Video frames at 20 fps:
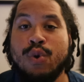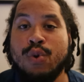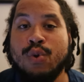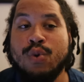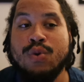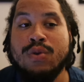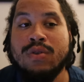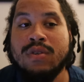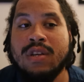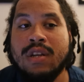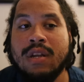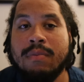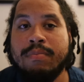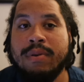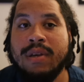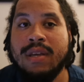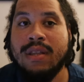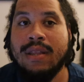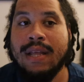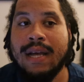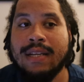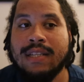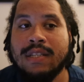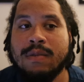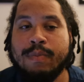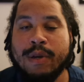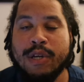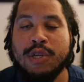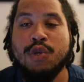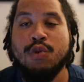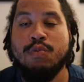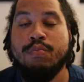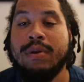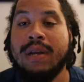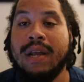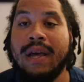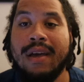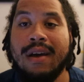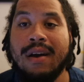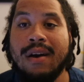Who's going to be that special
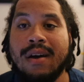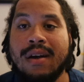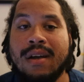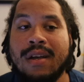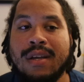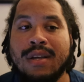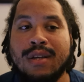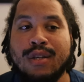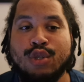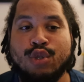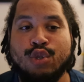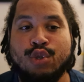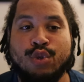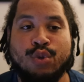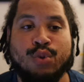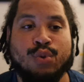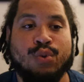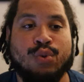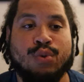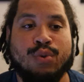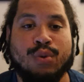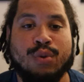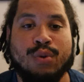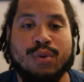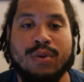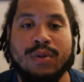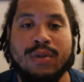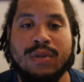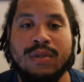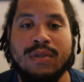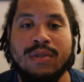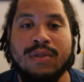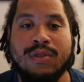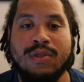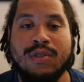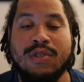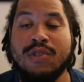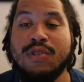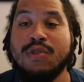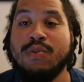player to
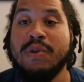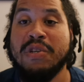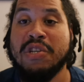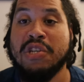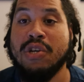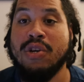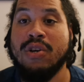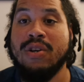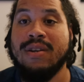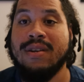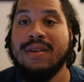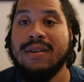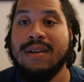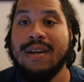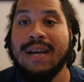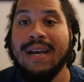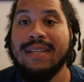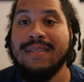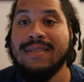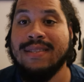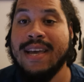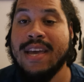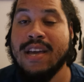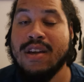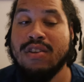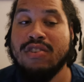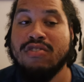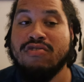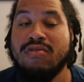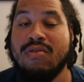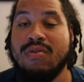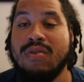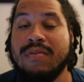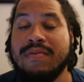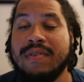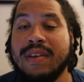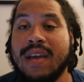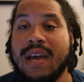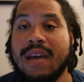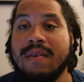switch it on and take control of
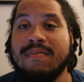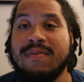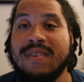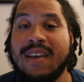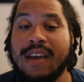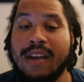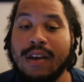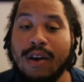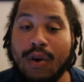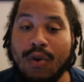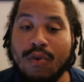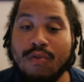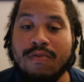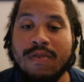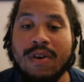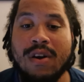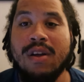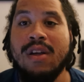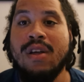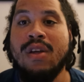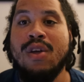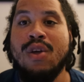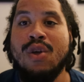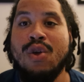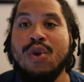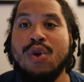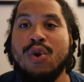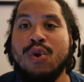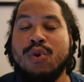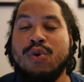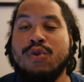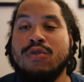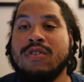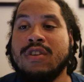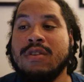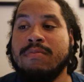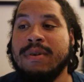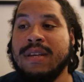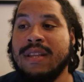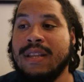the game, take over? Who's
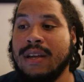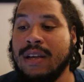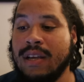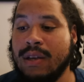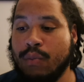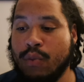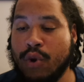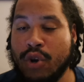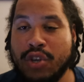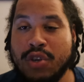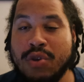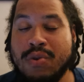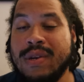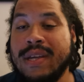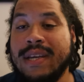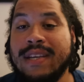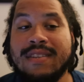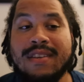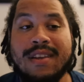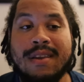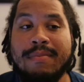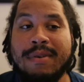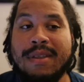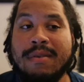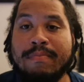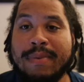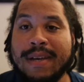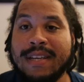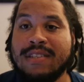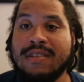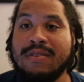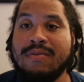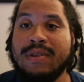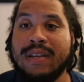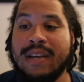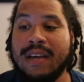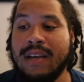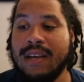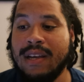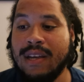going to be the, what unit is going to be the best
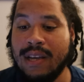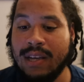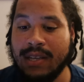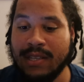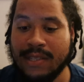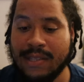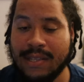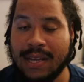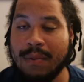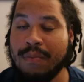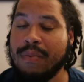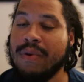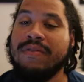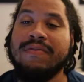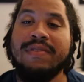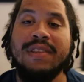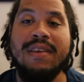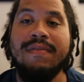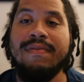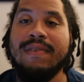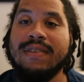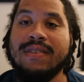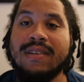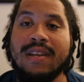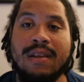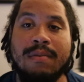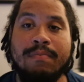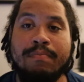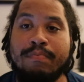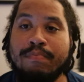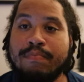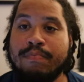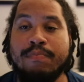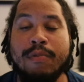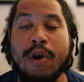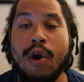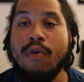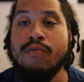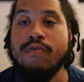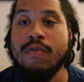unit? Is Tamworth defense going to
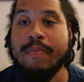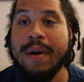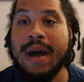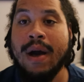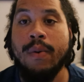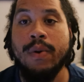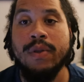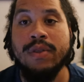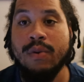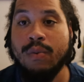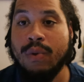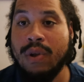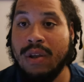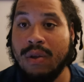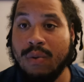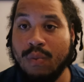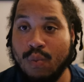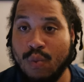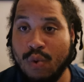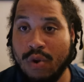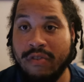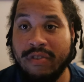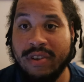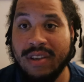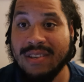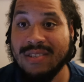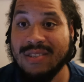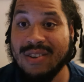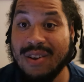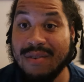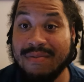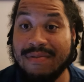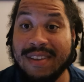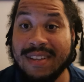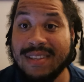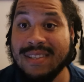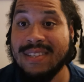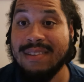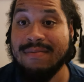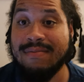overpower the Warriors
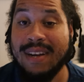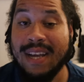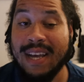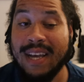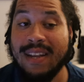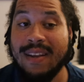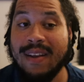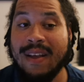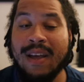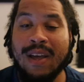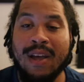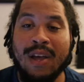offensive line?